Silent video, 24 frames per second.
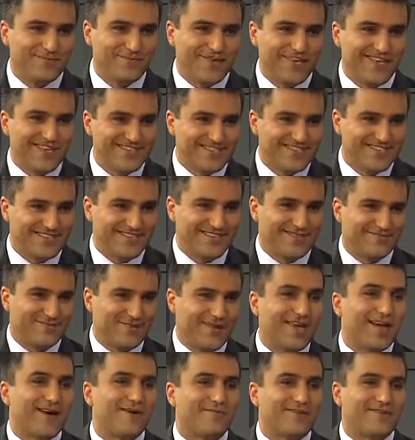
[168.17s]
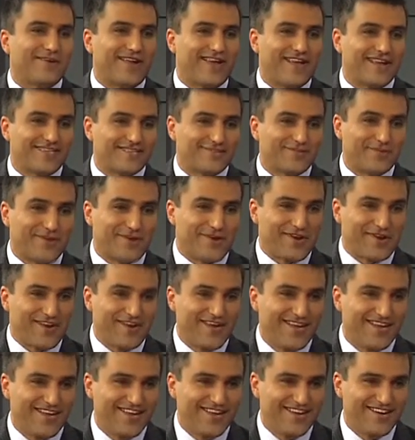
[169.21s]
instantly become an expert
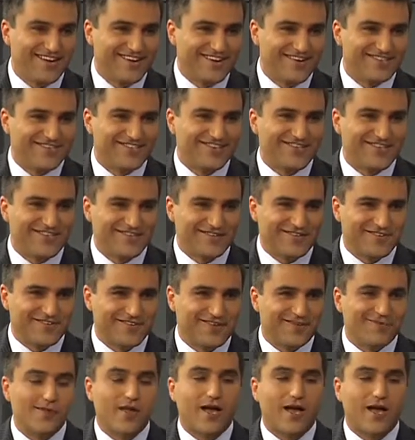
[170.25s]
on the tooth. I mean,